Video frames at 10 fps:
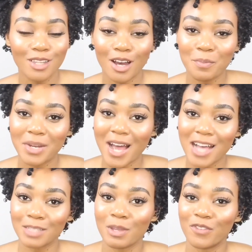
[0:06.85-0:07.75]
Y'all have been
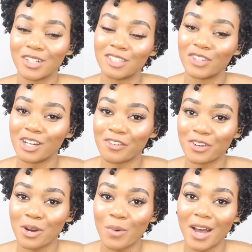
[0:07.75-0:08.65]
asking me for this video
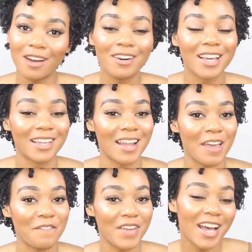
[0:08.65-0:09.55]
for a while and
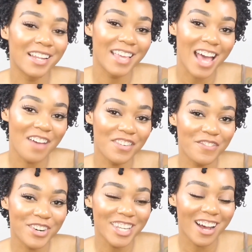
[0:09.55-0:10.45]
I finally have
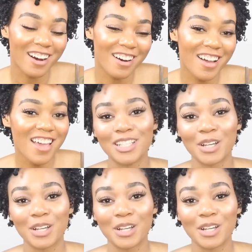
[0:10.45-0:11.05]
it for y'all.